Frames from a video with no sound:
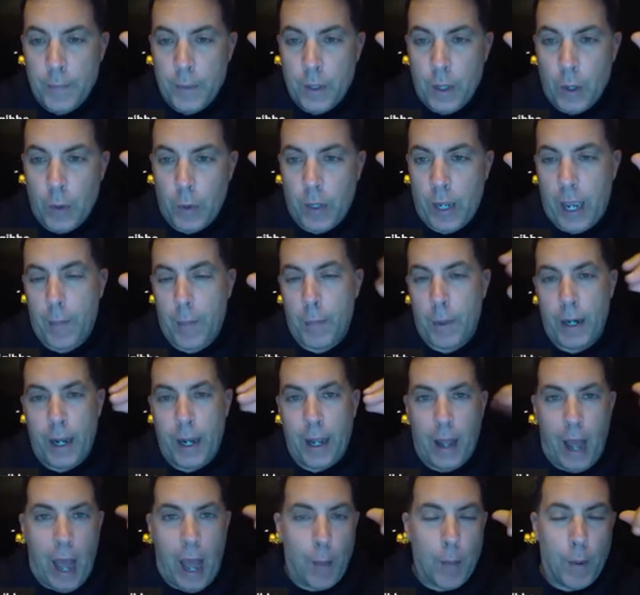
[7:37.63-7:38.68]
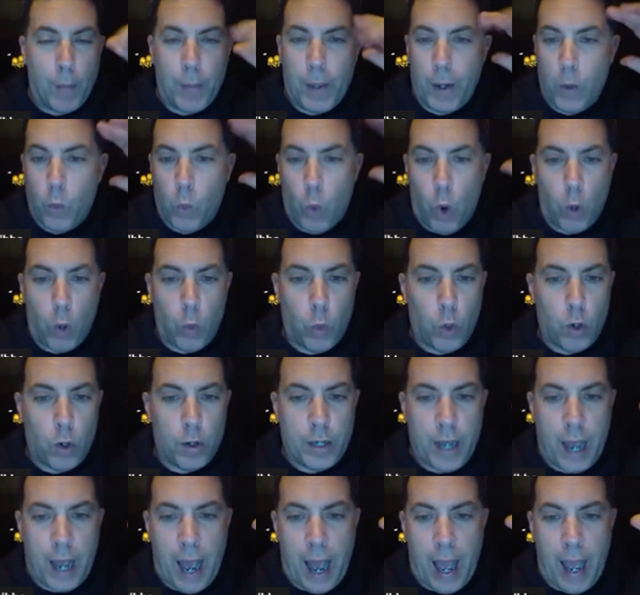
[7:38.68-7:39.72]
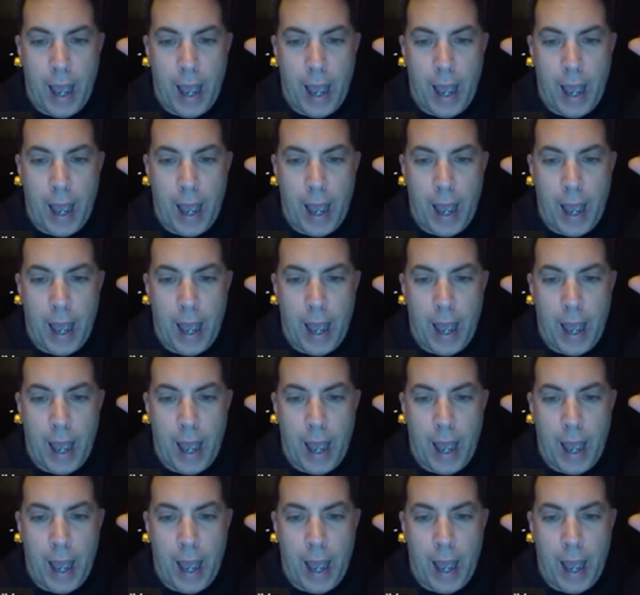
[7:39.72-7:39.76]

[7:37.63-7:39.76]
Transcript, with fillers: okay but uh, i'm a big one word guy